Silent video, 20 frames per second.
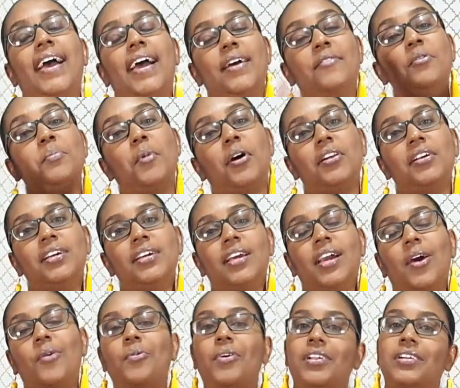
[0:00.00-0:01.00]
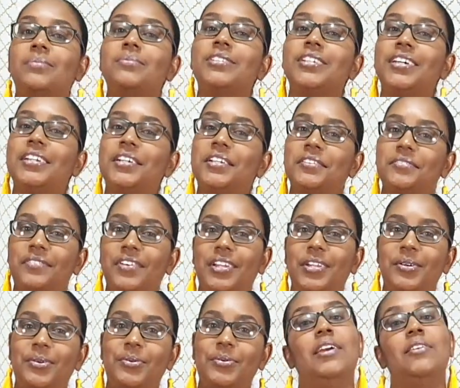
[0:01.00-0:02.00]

Hi everybody, welcome to another video.